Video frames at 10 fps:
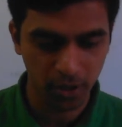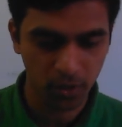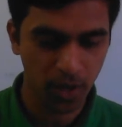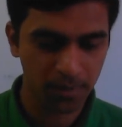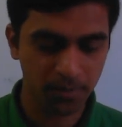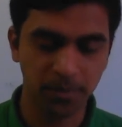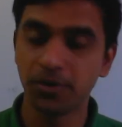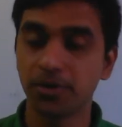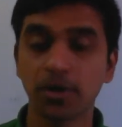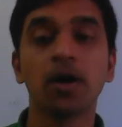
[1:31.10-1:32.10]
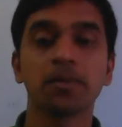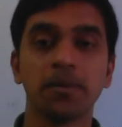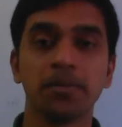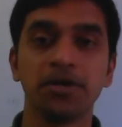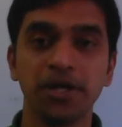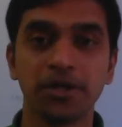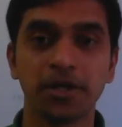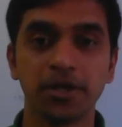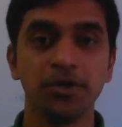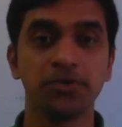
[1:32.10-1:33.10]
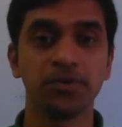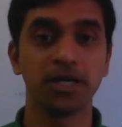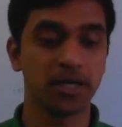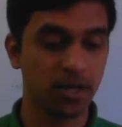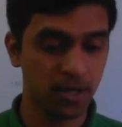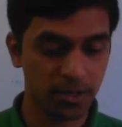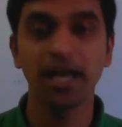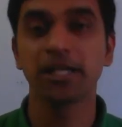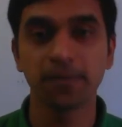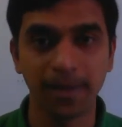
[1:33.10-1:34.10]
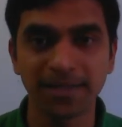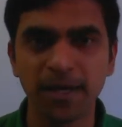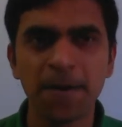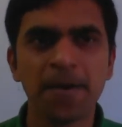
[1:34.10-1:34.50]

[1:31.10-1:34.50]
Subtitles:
quantum computation usually takes place,